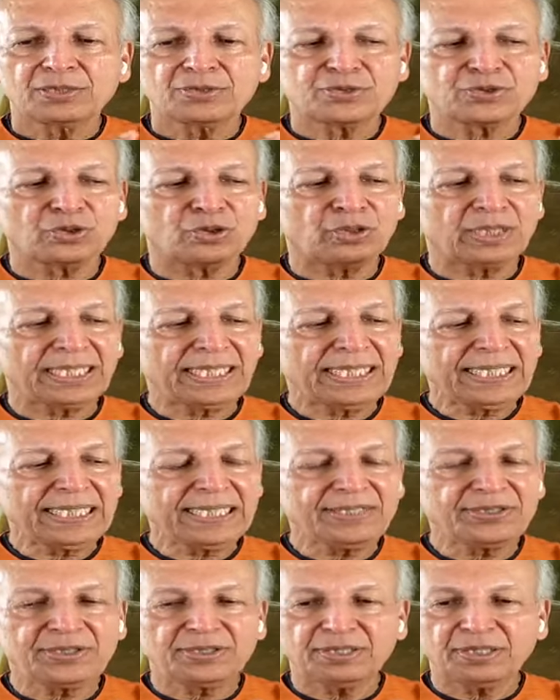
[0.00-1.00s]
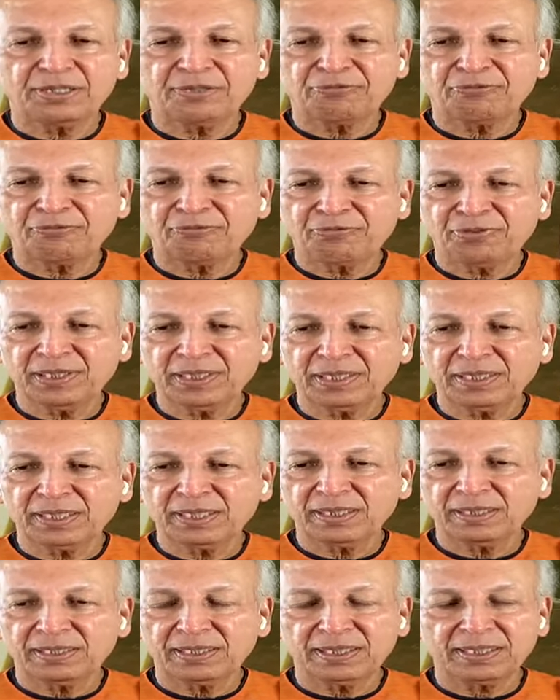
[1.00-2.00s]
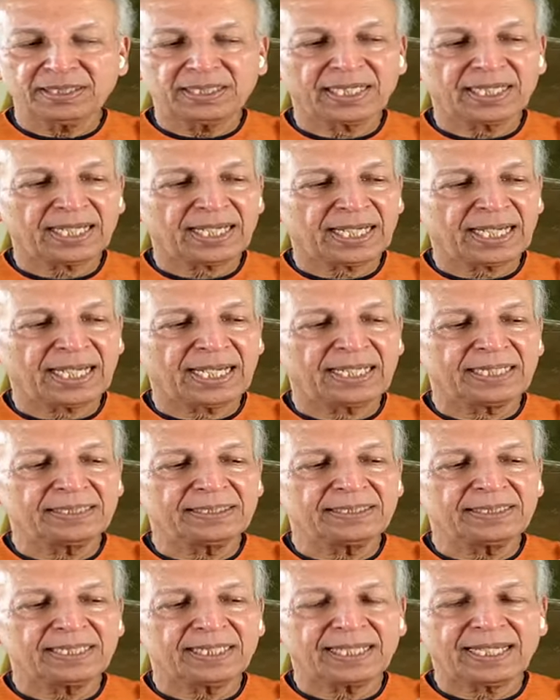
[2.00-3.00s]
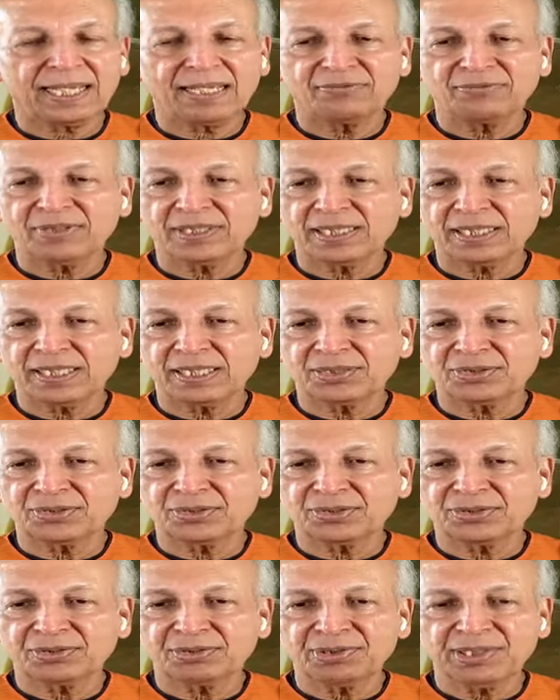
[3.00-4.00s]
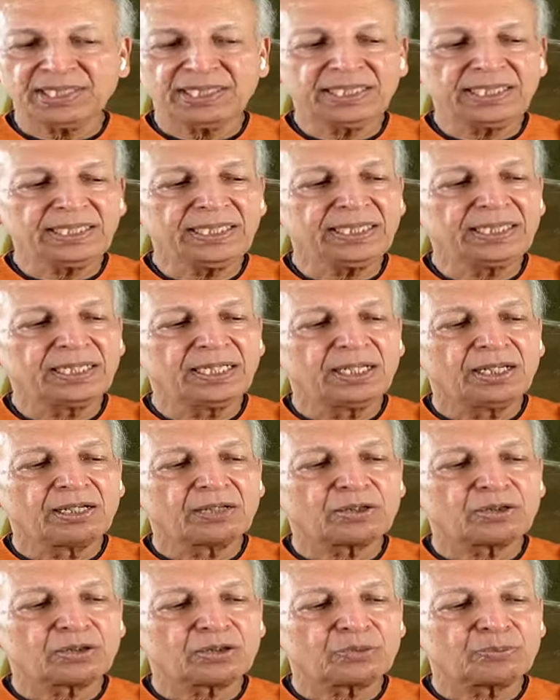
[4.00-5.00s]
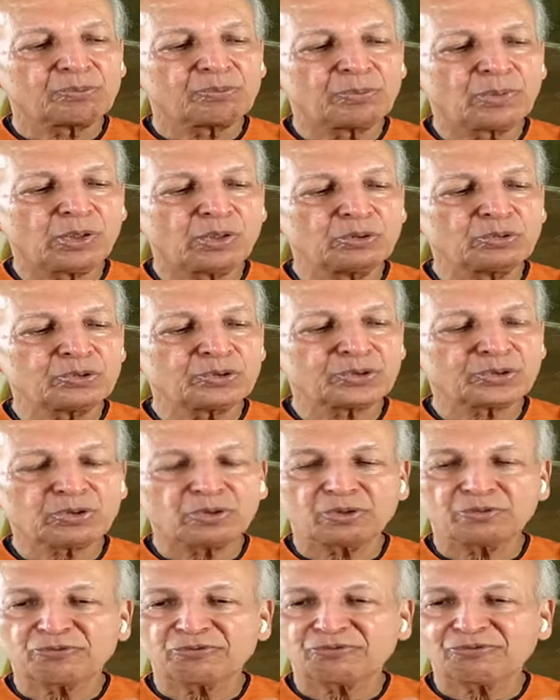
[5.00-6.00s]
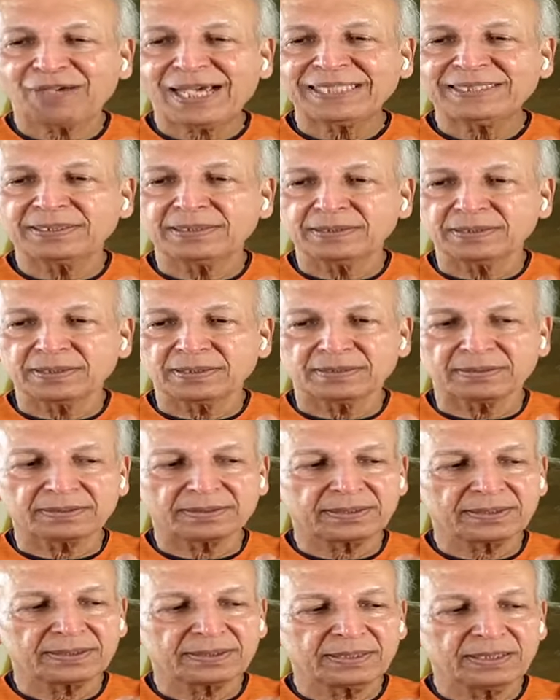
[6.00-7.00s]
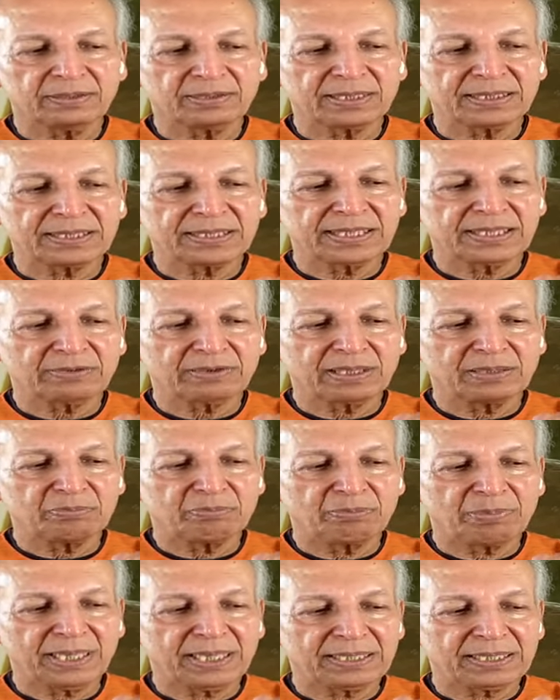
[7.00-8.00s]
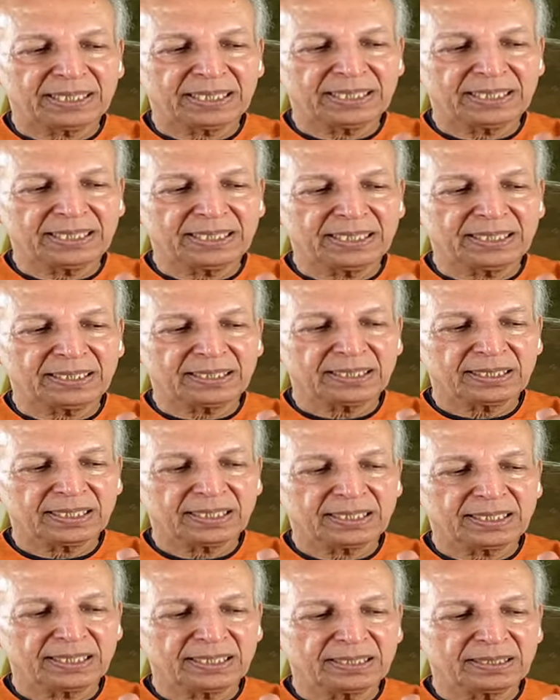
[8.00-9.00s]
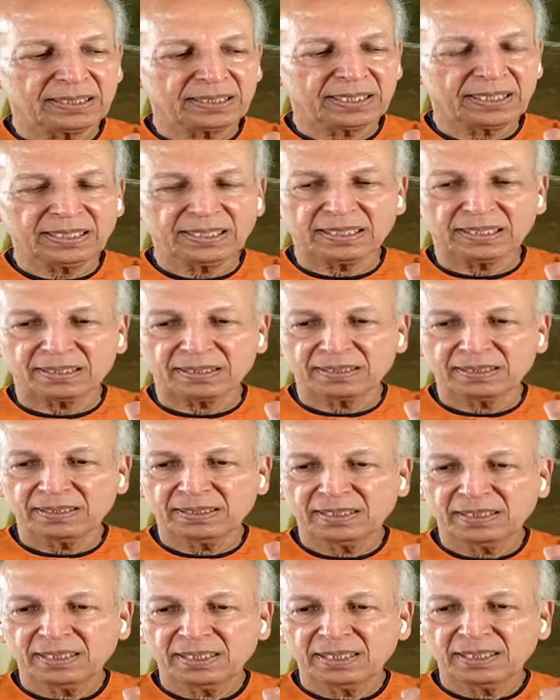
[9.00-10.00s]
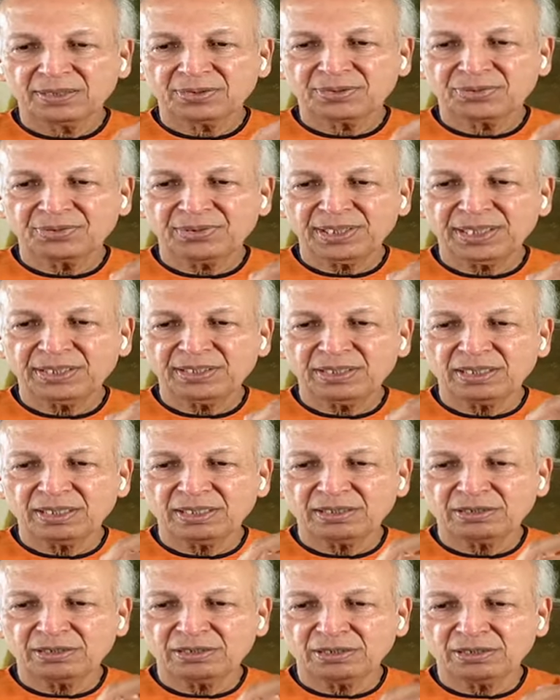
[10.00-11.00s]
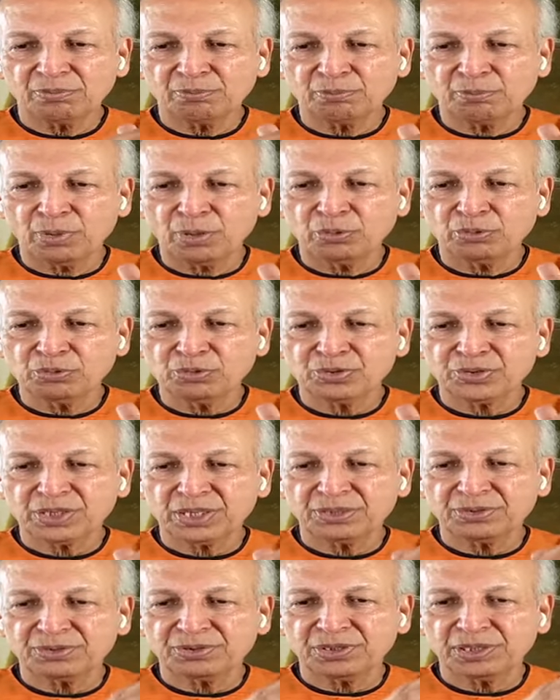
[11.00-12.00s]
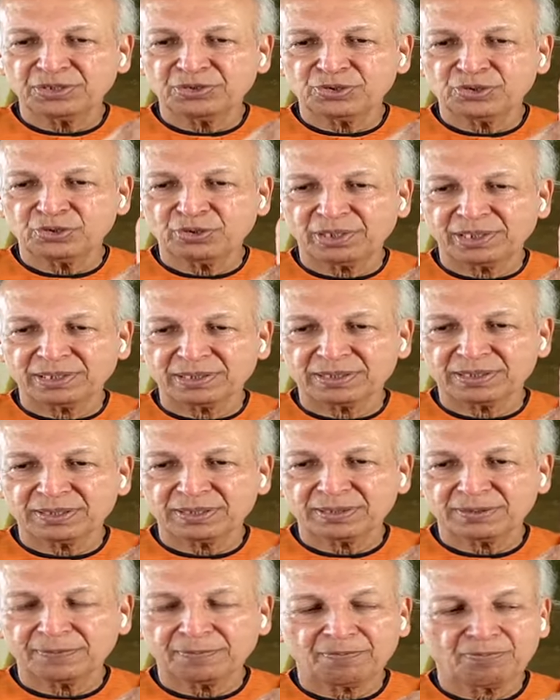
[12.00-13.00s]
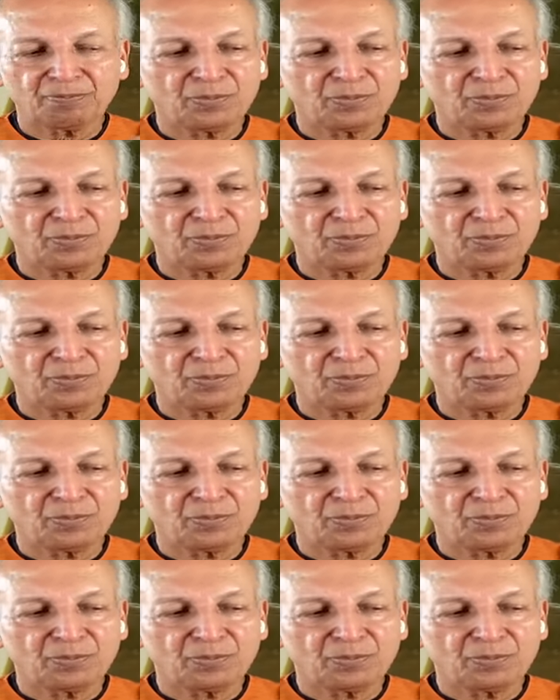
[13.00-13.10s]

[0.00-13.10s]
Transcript: So each finger in a hand have a three bones called phalanges. You can see you can bend here, here, here. Three bones and three joints.